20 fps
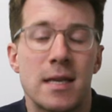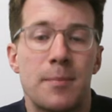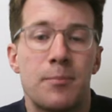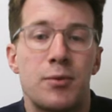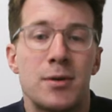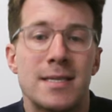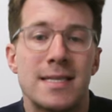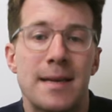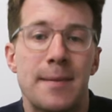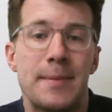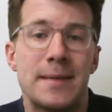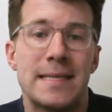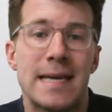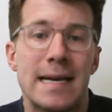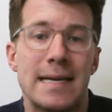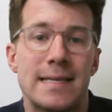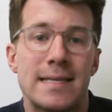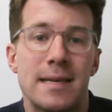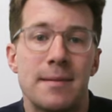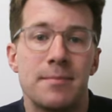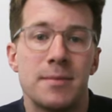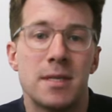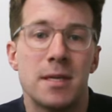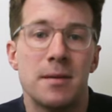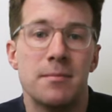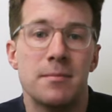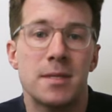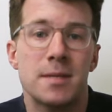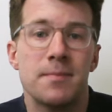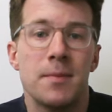that precipitate
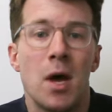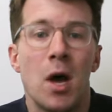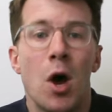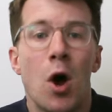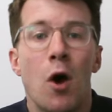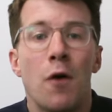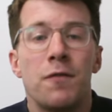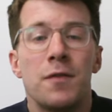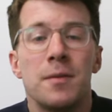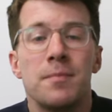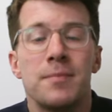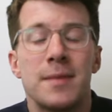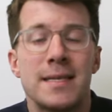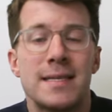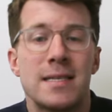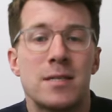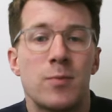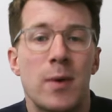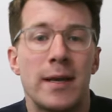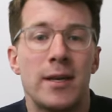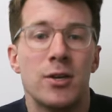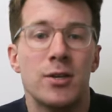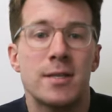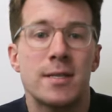symptoms. Often, this is when you're